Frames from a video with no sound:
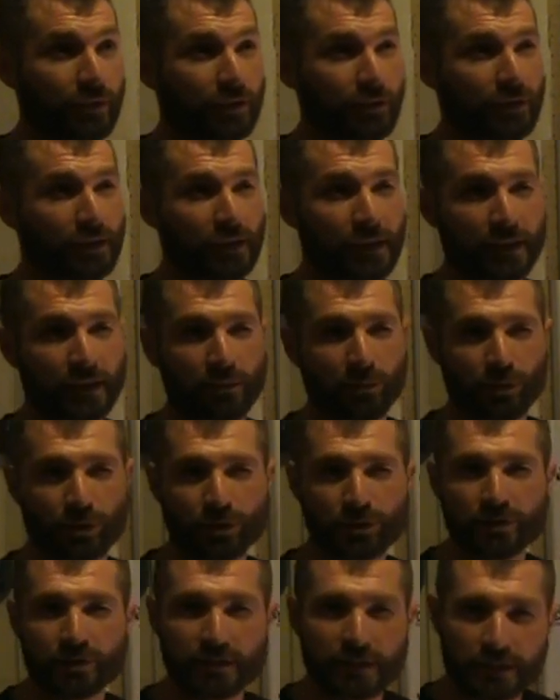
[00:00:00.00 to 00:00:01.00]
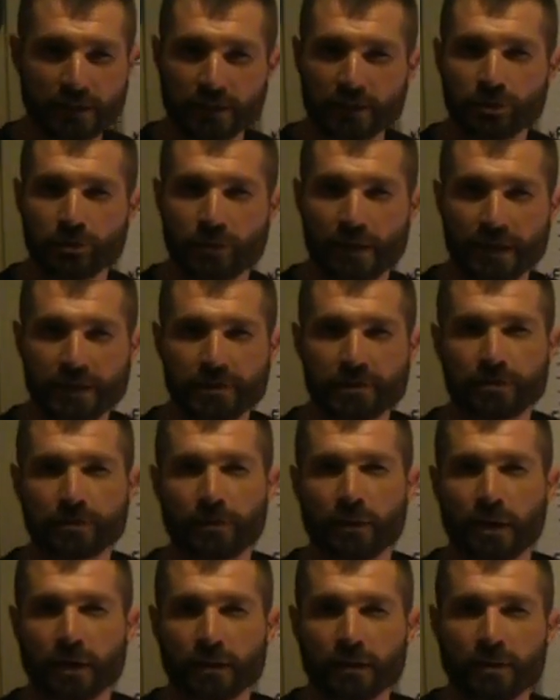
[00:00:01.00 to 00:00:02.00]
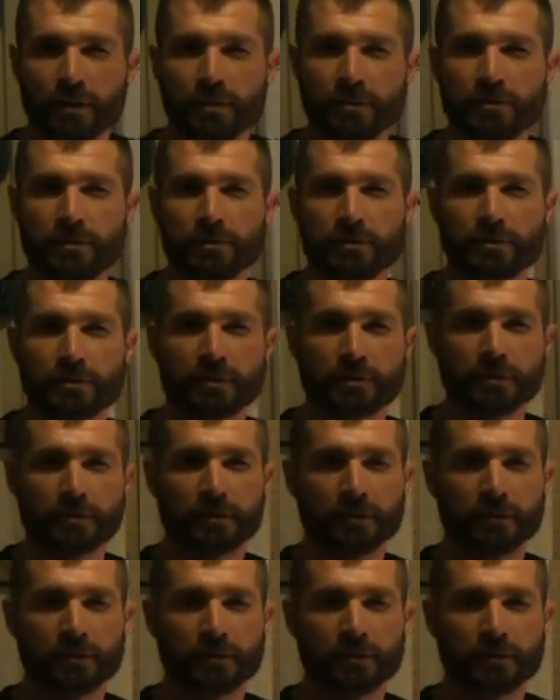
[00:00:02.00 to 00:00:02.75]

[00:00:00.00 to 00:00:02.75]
like emergency situation squawk codes